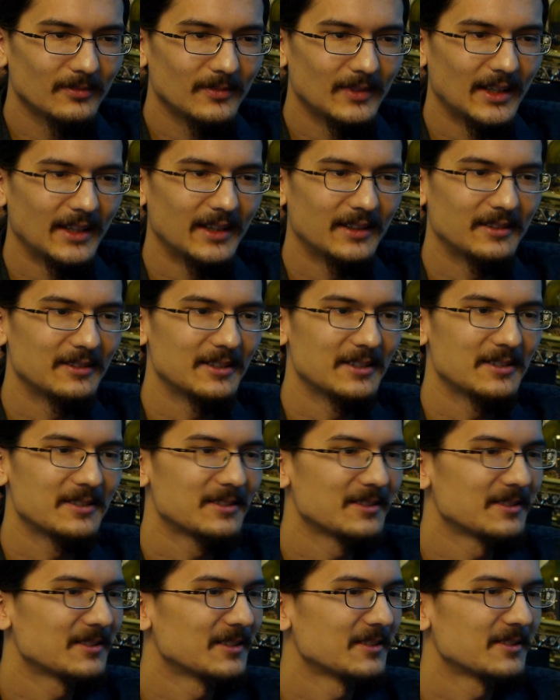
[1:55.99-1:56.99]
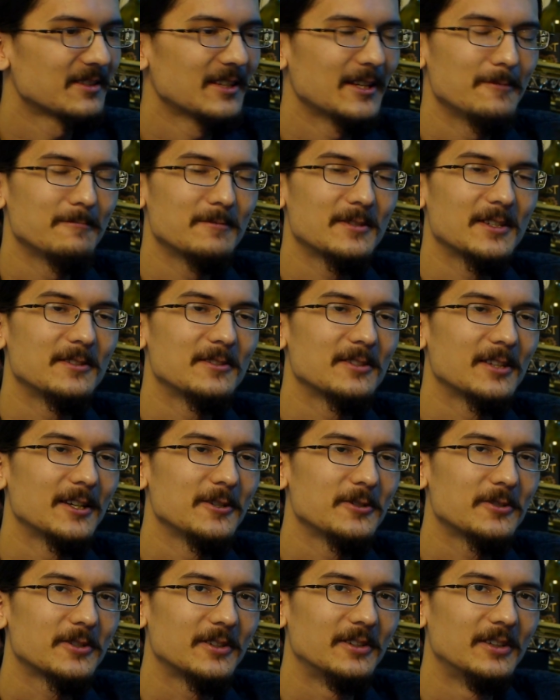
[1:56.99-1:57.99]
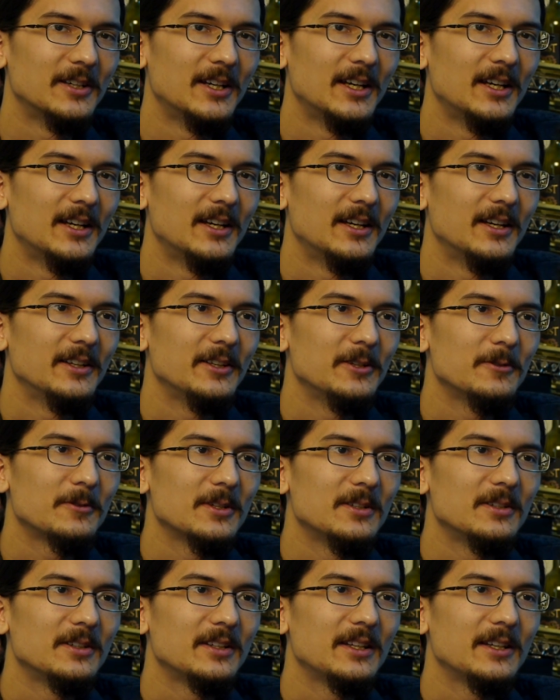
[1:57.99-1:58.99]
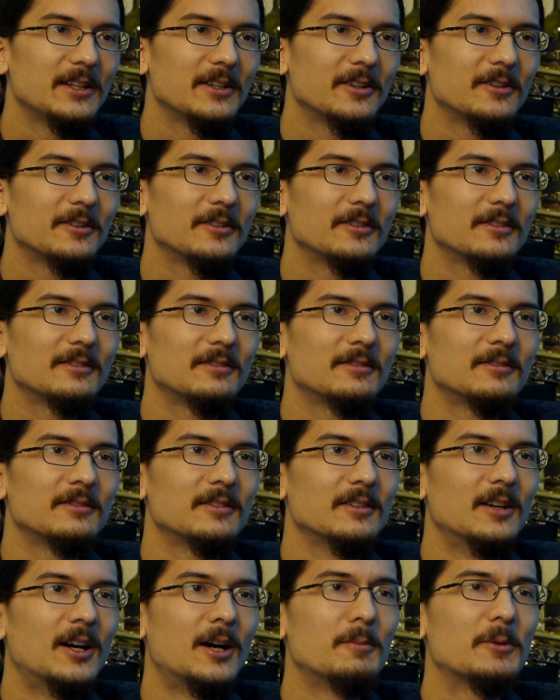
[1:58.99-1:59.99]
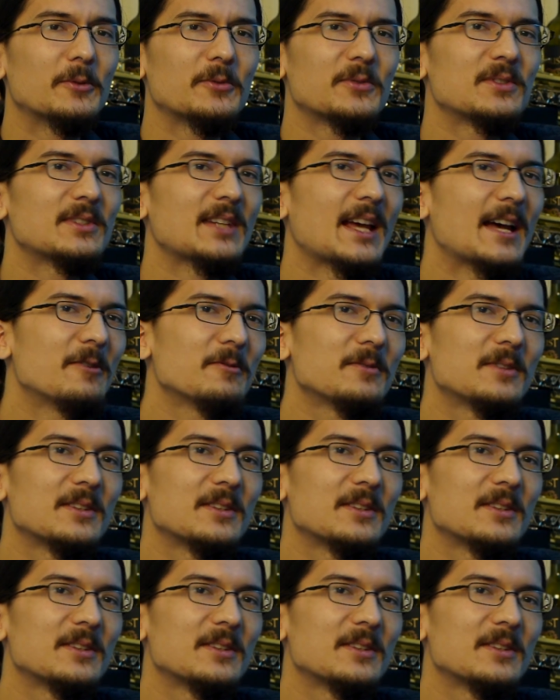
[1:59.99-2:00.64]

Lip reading: And this is the same sensation. You can hear almost sound